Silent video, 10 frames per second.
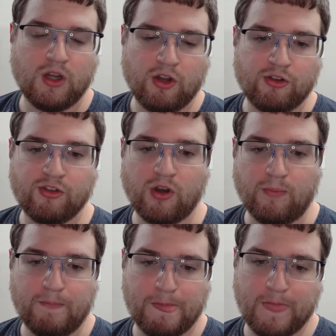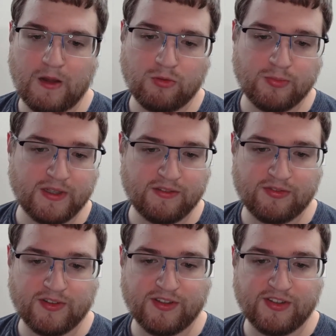So that will be it
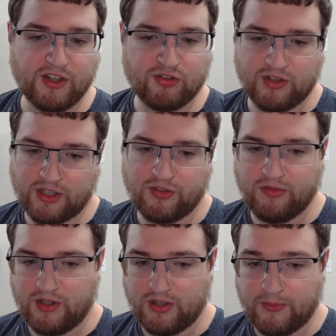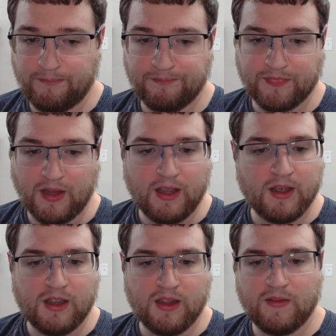for this introduction video.
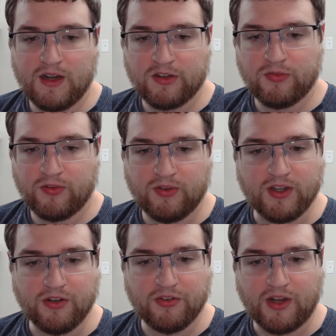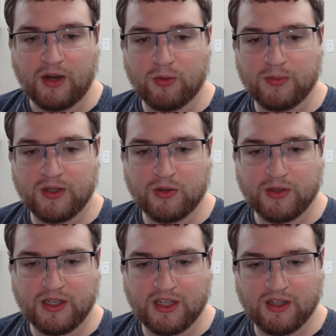In the next few videos, I will be
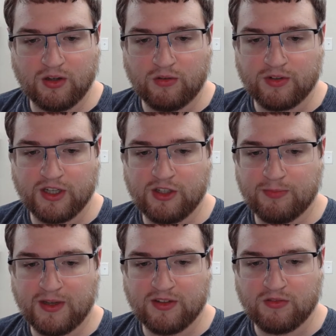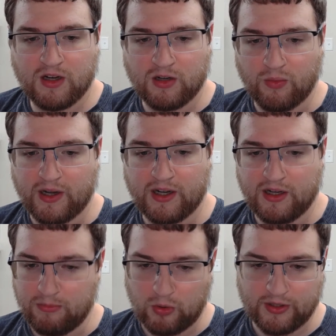going over each piece of hardware
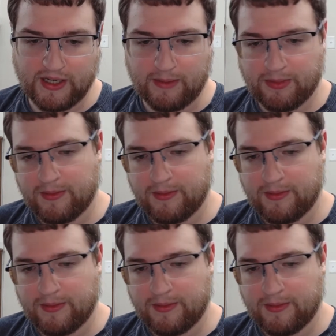in more depth.